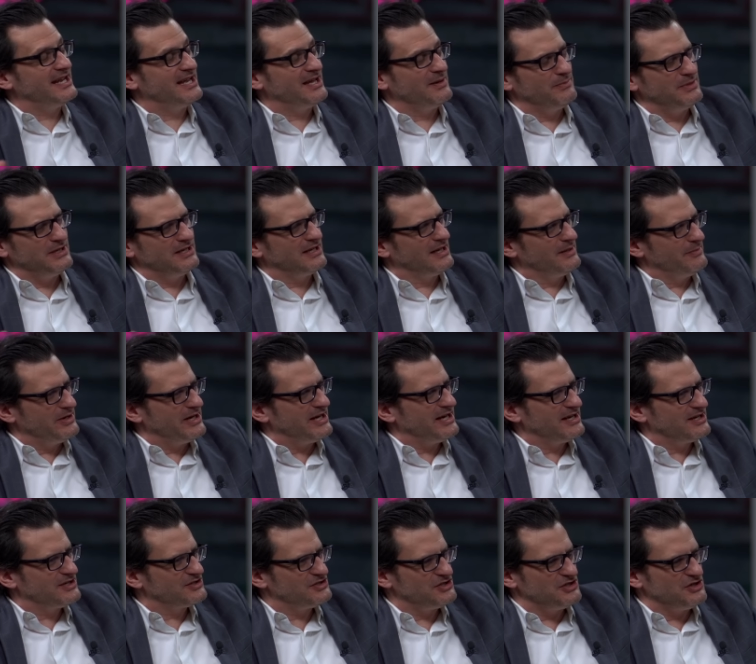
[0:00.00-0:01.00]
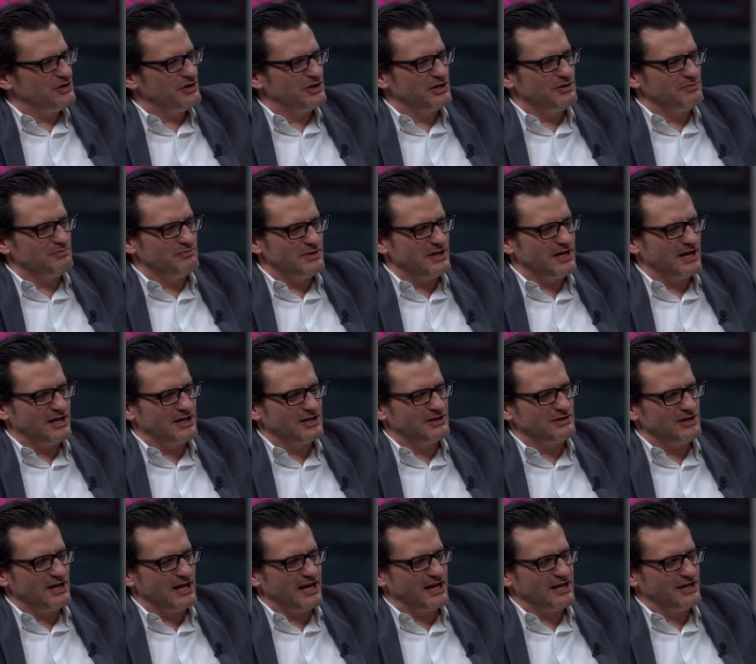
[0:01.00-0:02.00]
It can be limiting because you can. It
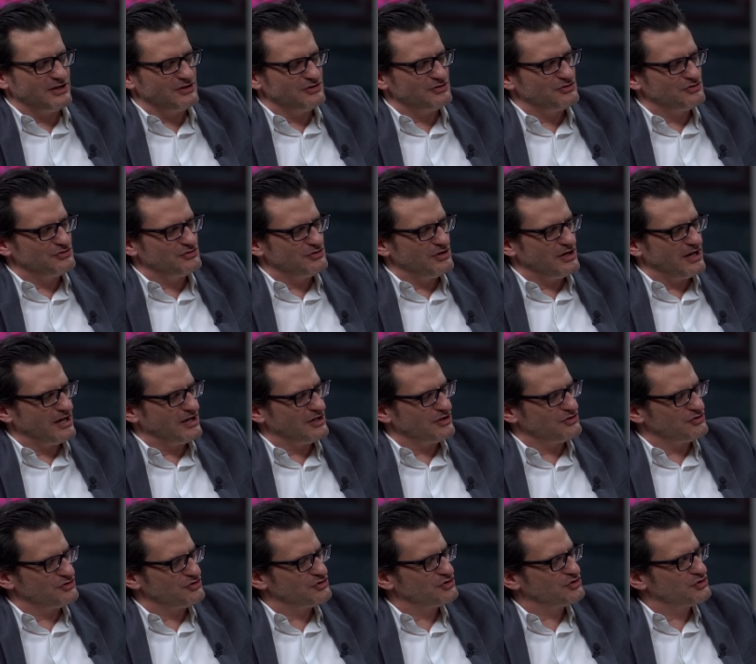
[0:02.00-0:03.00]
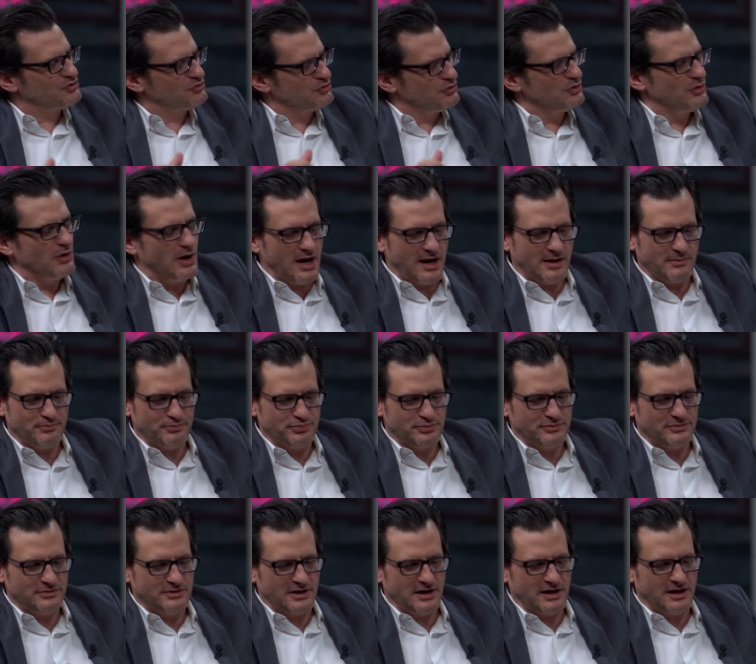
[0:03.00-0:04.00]
can. It can. It can screw up.
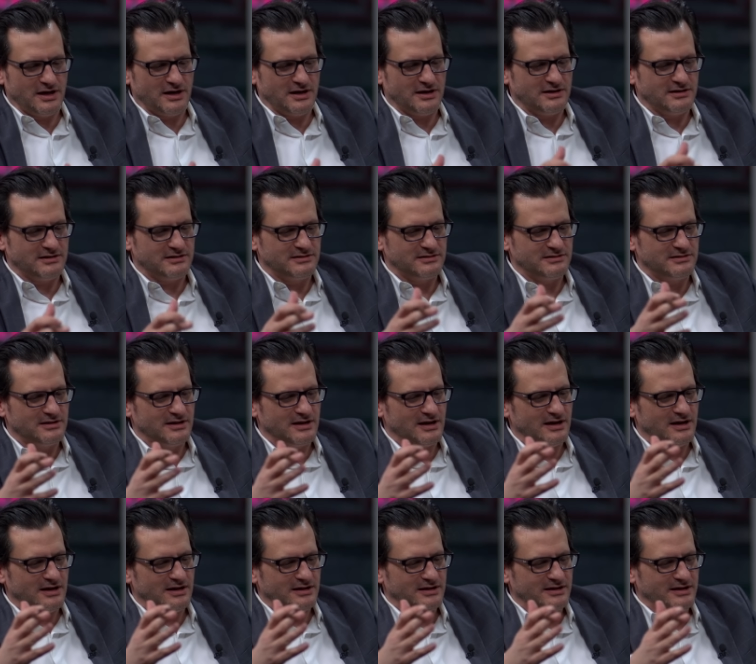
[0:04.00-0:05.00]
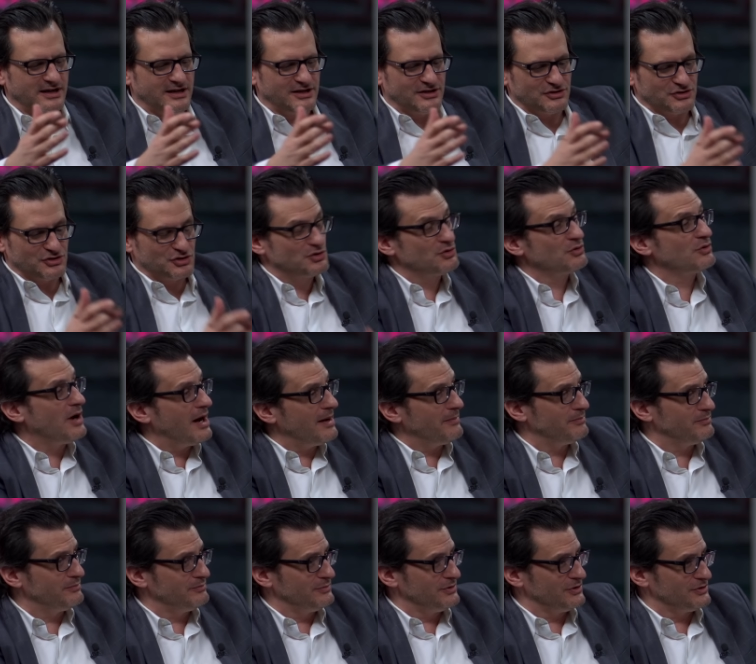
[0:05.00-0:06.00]
Uh, uh, it can screw
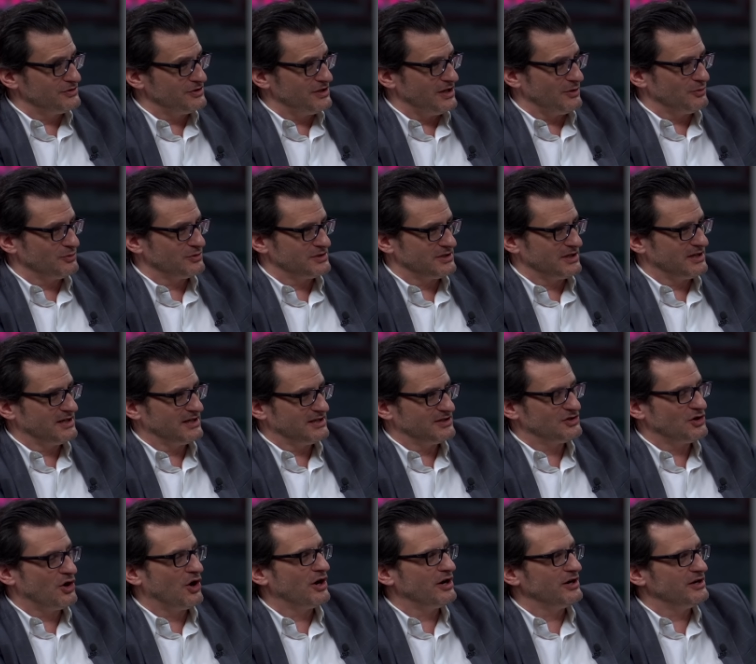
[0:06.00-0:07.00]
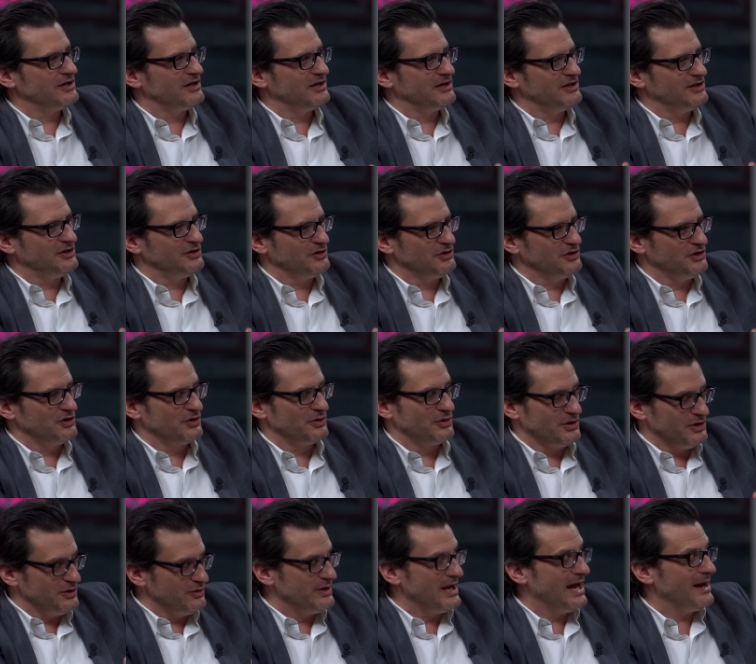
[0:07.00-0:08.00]
up your sequencing. It's hard to, yeah. you,
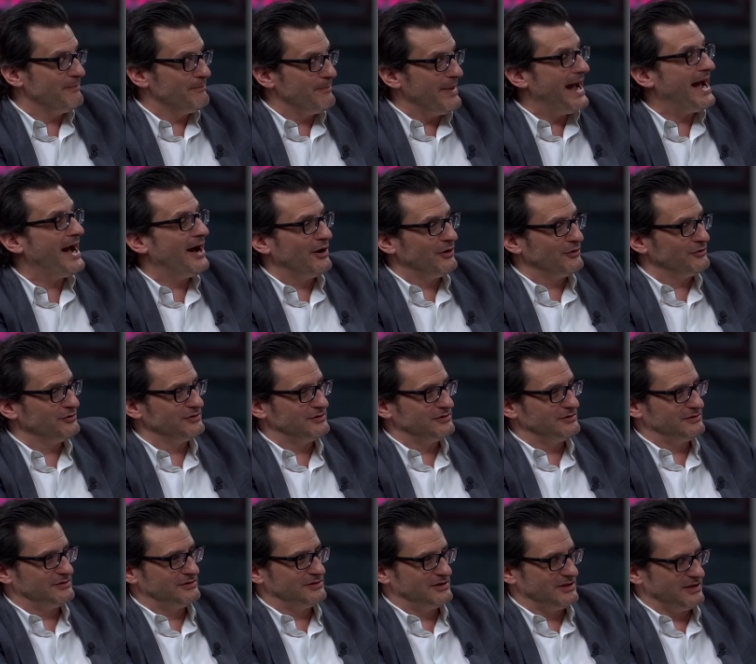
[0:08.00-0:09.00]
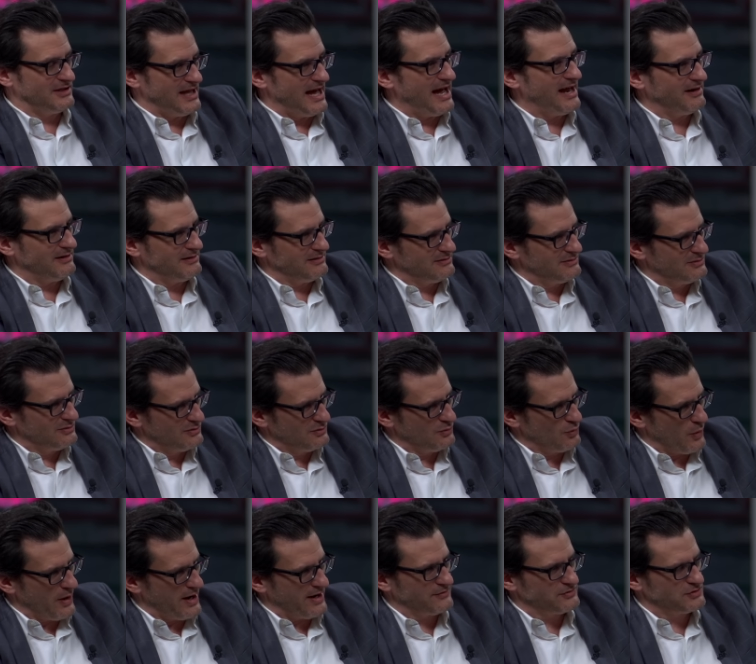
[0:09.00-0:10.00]
you get bound to that it's a,
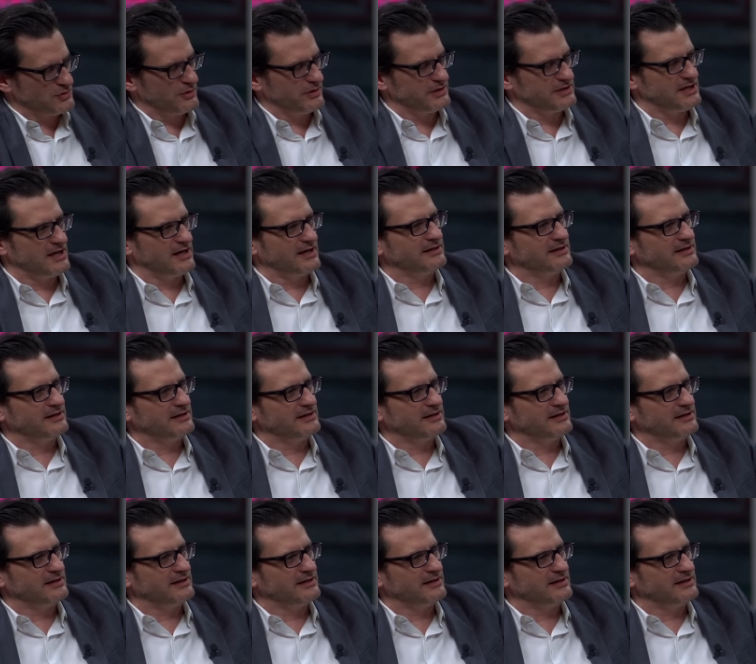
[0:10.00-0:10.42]
way of storytelling.